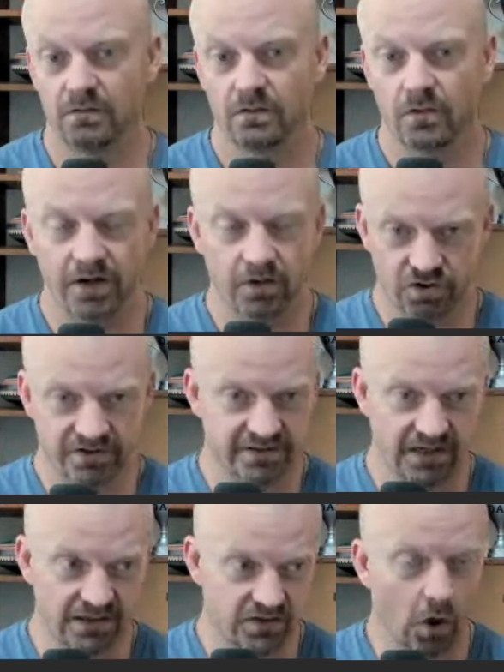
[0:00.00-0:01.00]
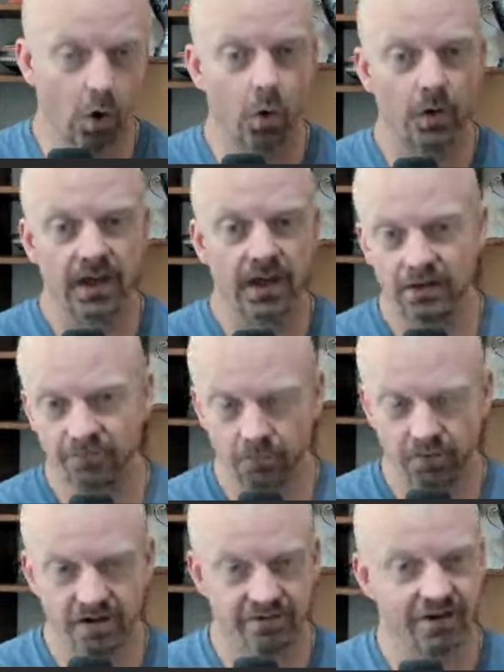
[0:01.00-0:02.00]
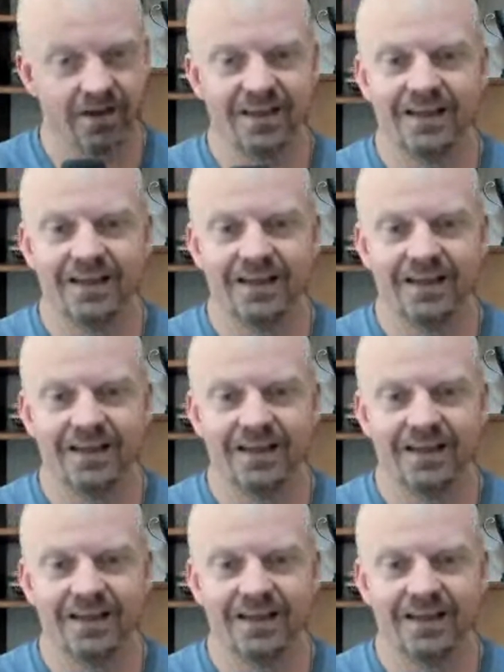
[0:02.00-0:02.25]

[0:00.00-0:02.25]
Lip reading: or I don't just say it's okay for pregnancy.